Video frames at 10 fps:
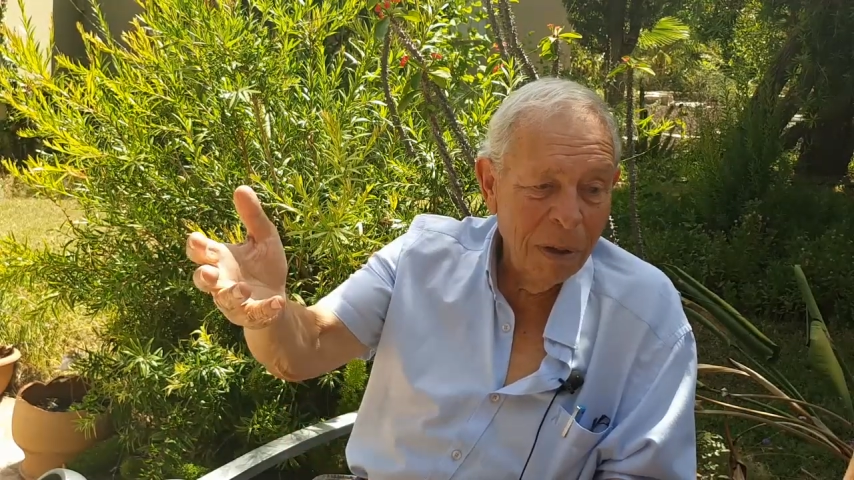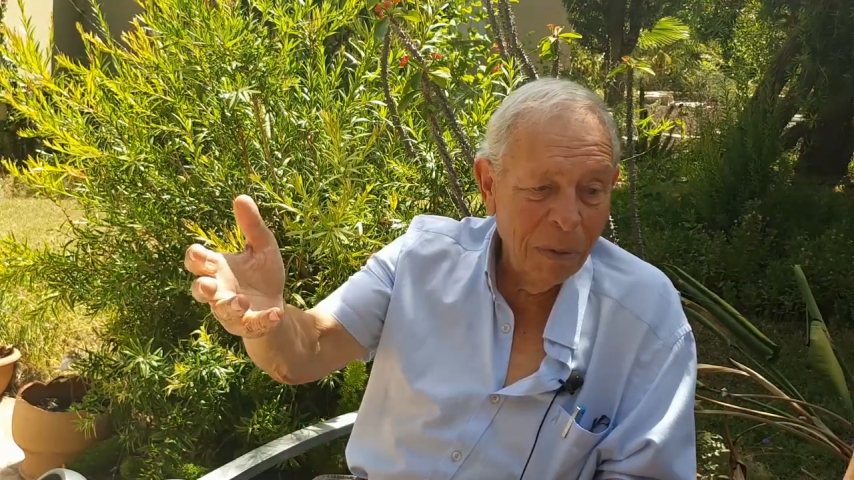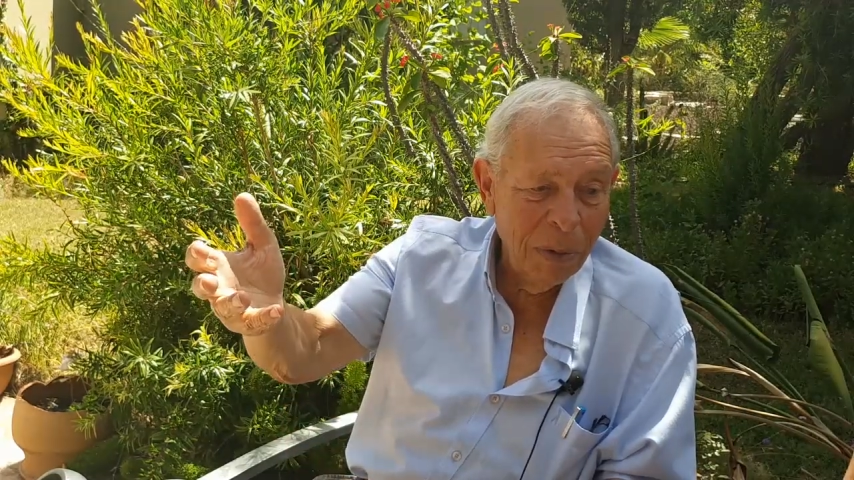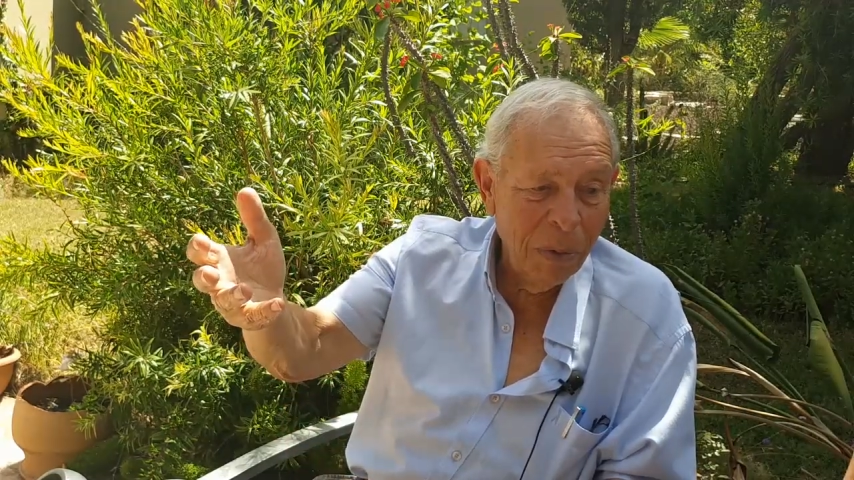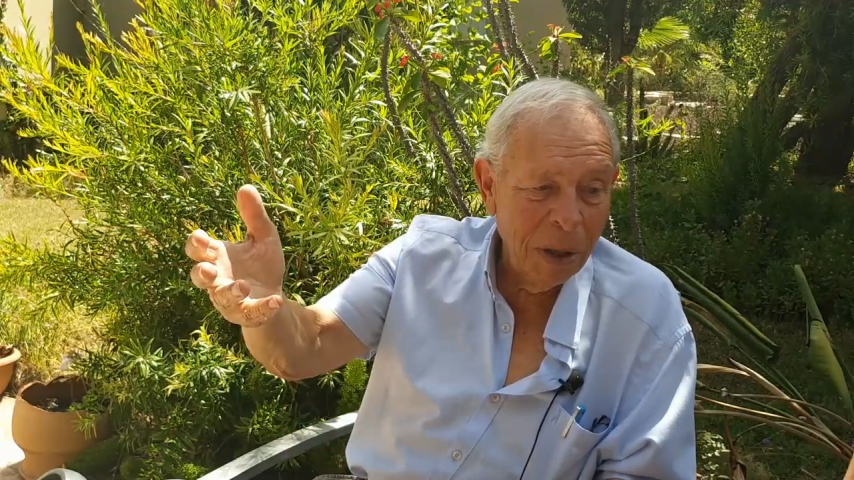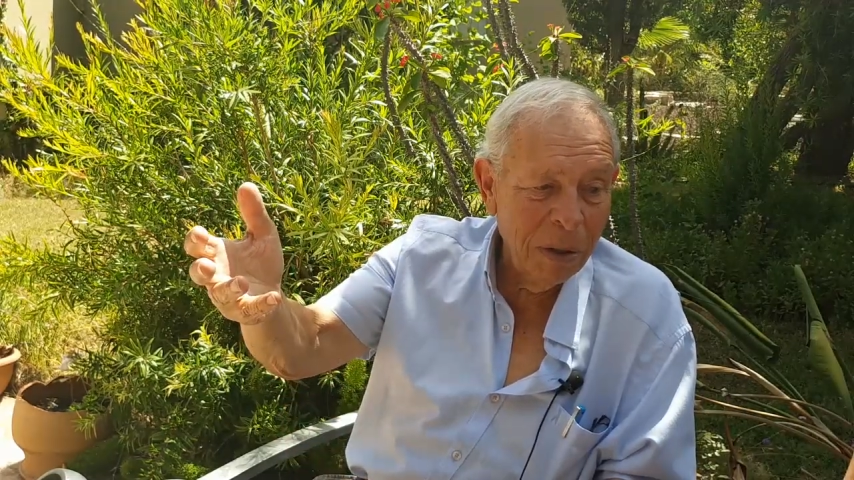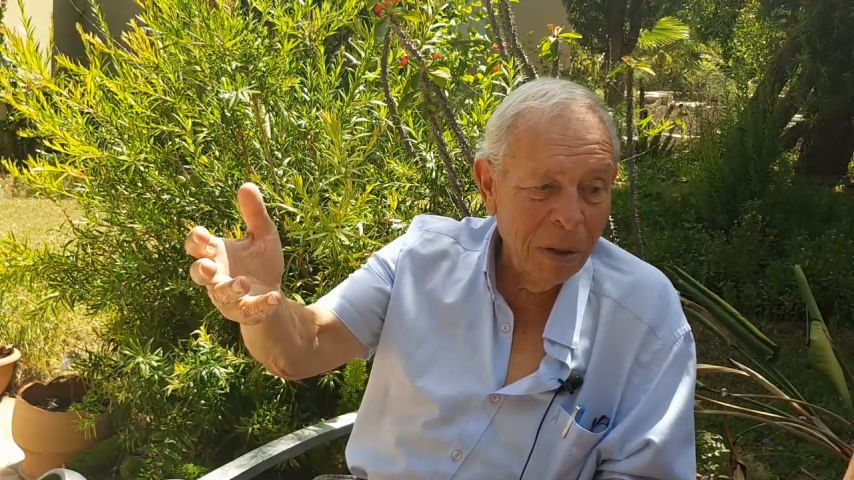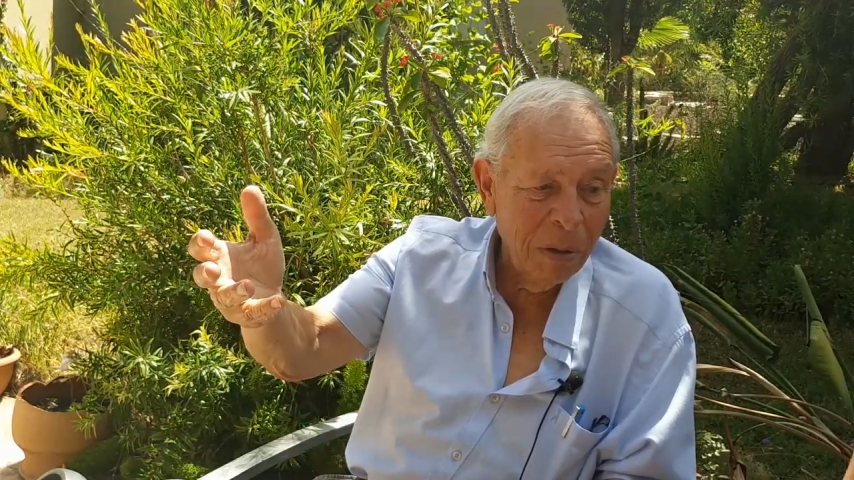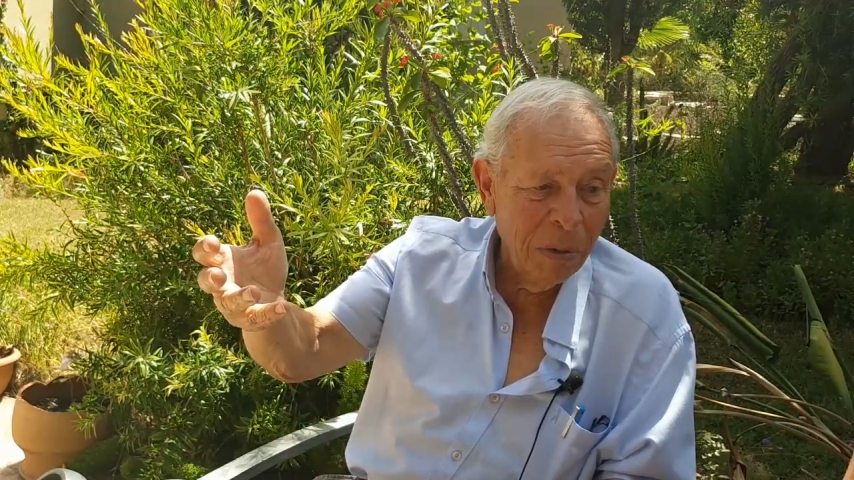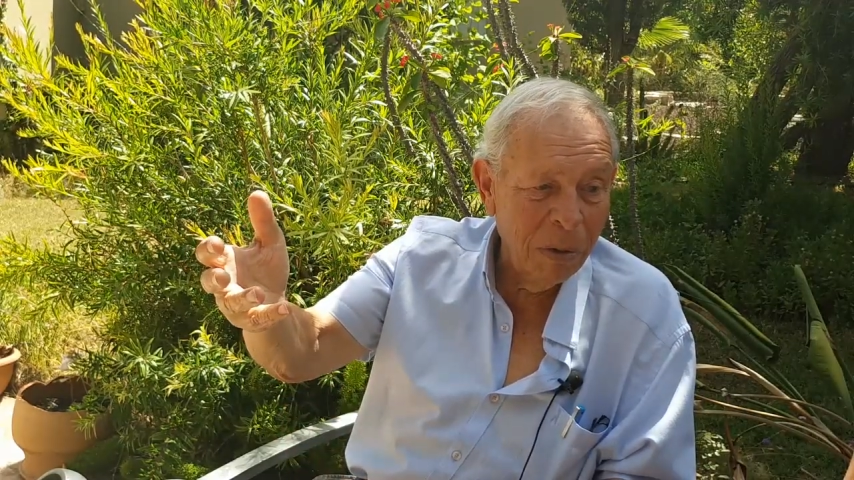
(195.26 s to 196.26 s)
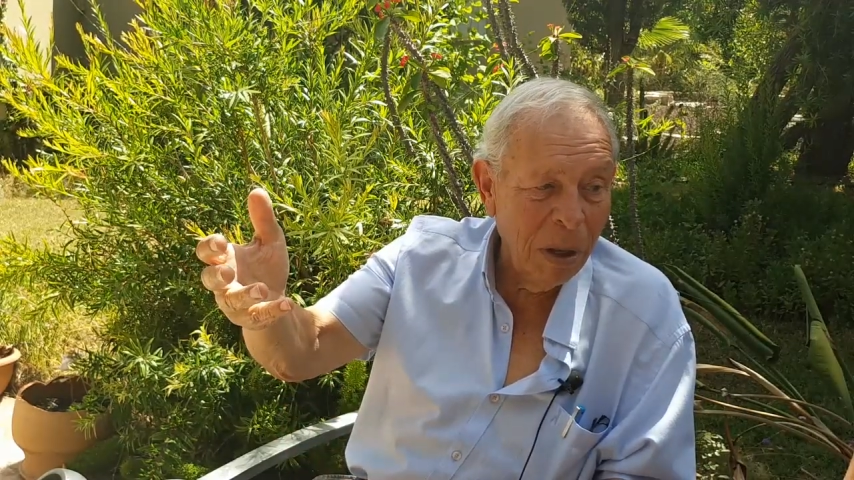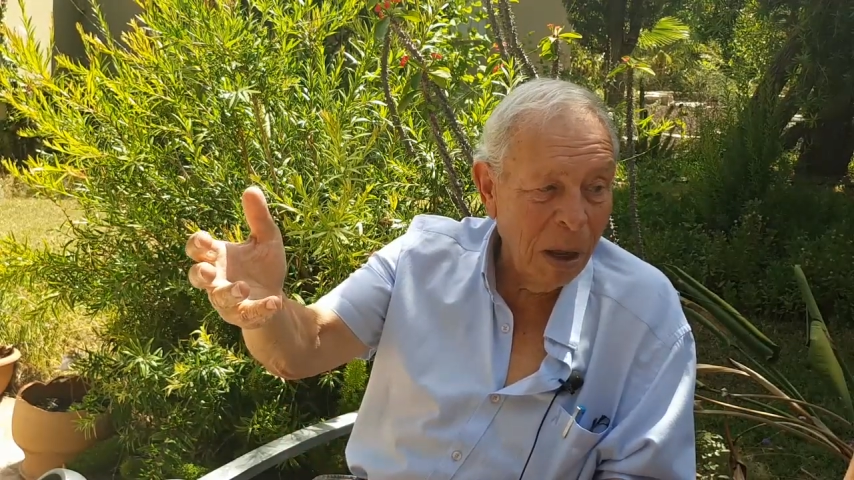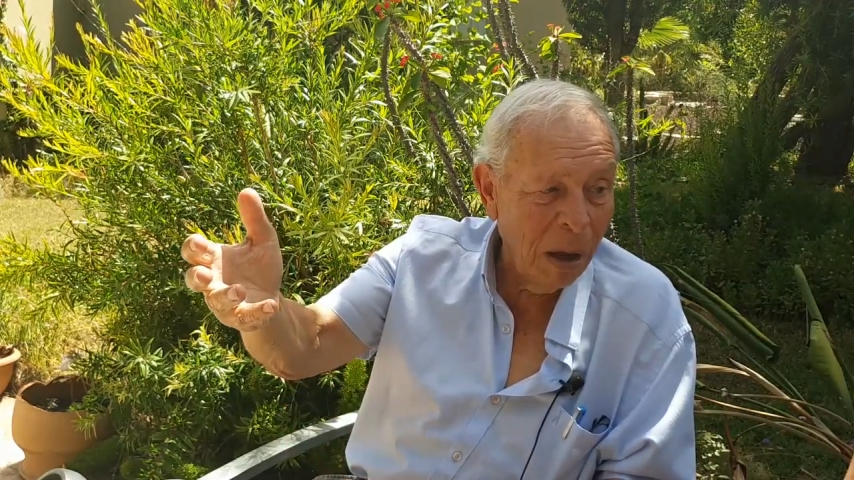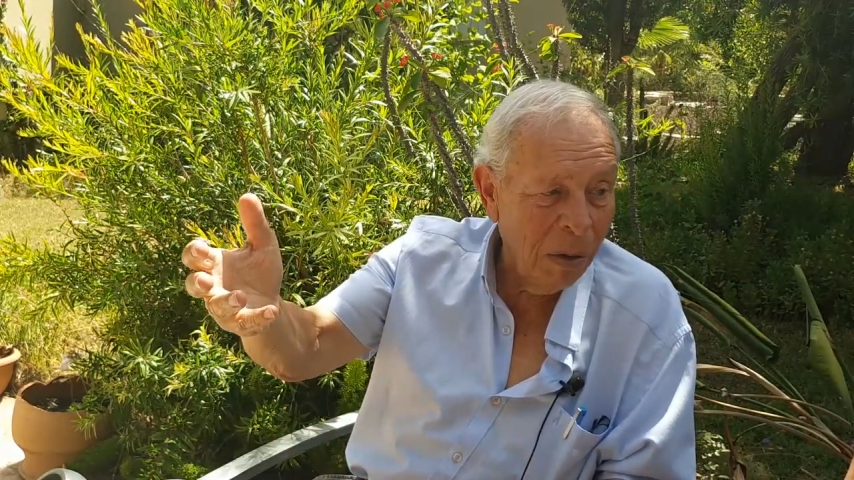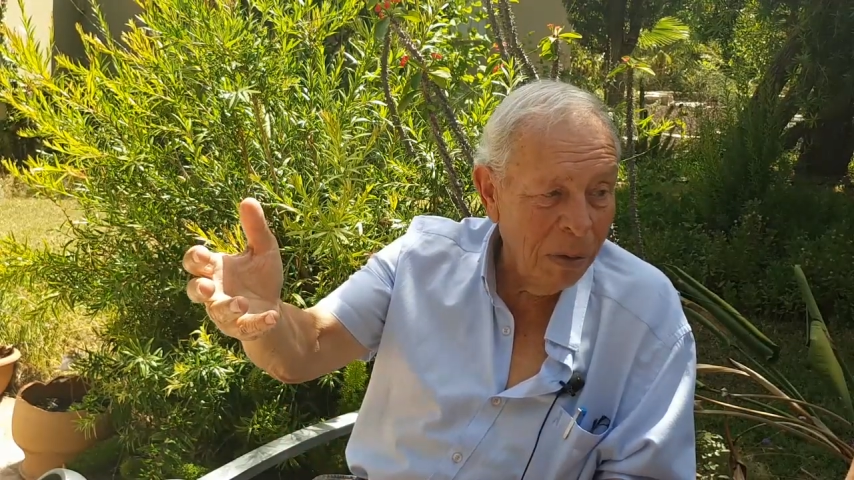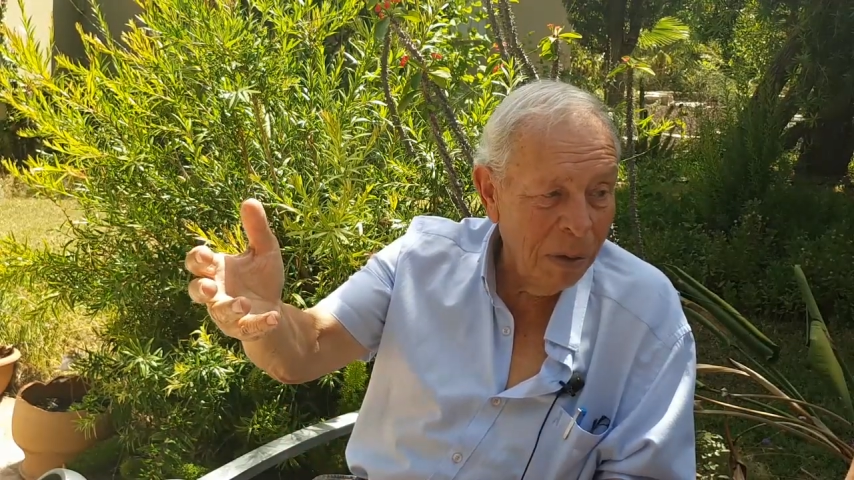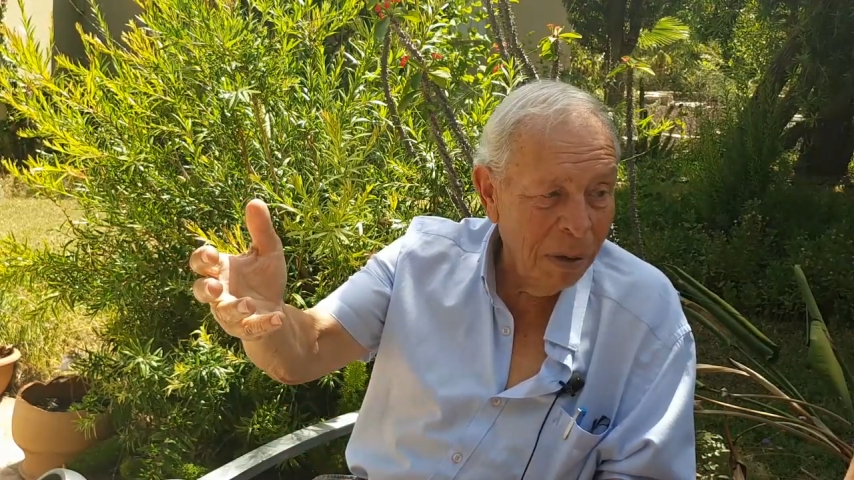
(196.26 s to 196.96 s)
we went to Dachau.